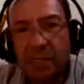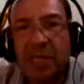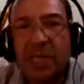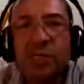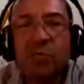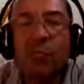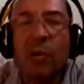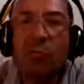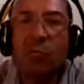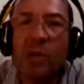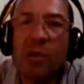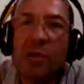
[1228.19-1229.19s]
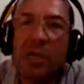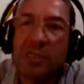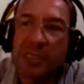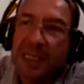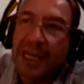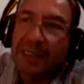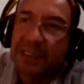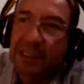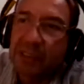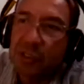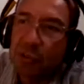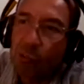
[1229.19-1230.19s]
is when we
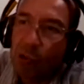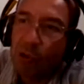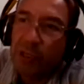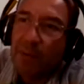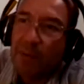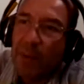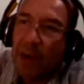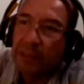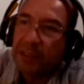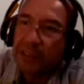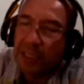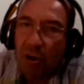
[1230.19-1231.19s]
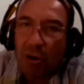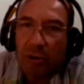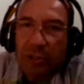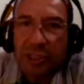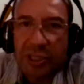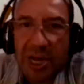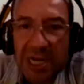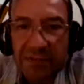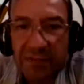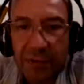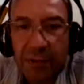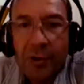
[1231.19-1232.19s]
started to worry about technology
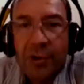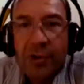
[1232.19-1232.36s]
transfer.